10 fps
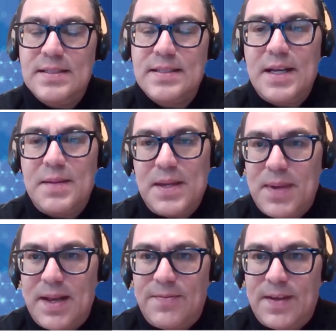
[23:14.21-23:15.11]
going to be a
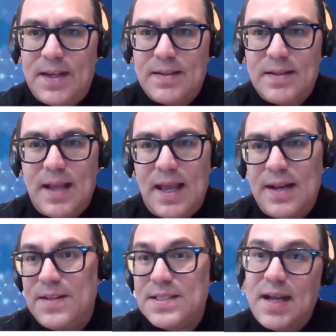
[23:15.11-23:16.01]
benefit, and
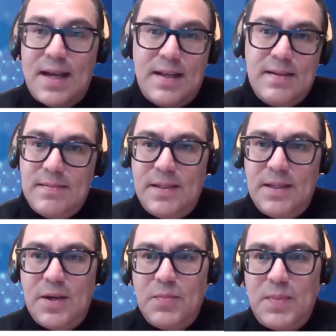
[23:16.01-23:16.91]
if it's not,
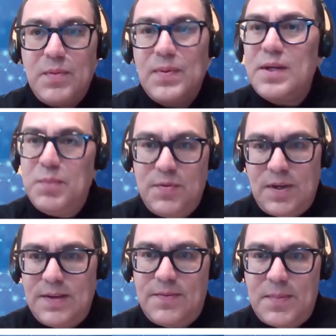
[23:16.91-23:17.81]
maybe we can move
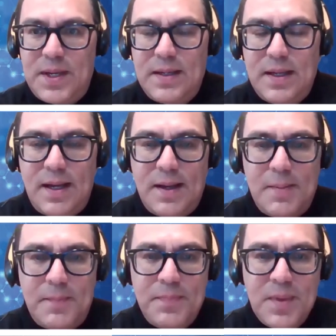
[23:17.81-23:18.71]
on from it.
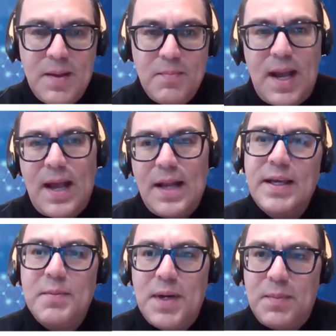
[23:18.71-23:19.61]
But how do you
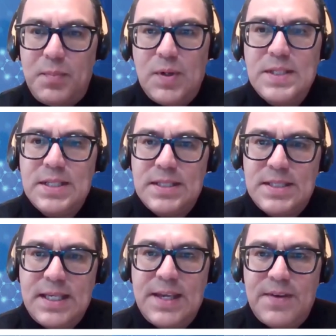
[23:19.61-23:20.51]
get them on board
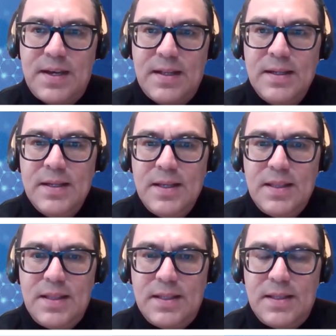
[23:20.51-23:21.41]
to give it
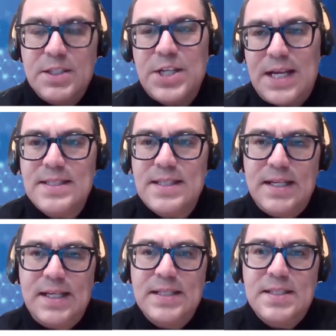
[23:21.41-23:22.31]
the chance that
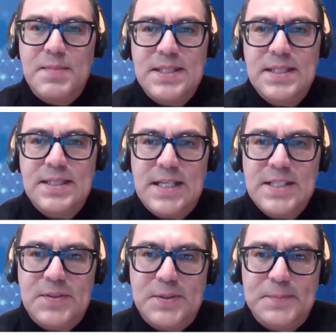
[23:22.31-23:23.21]
it needs to be
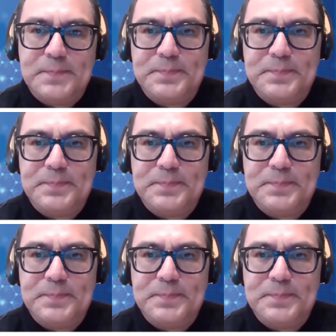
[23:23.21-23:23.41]
successful?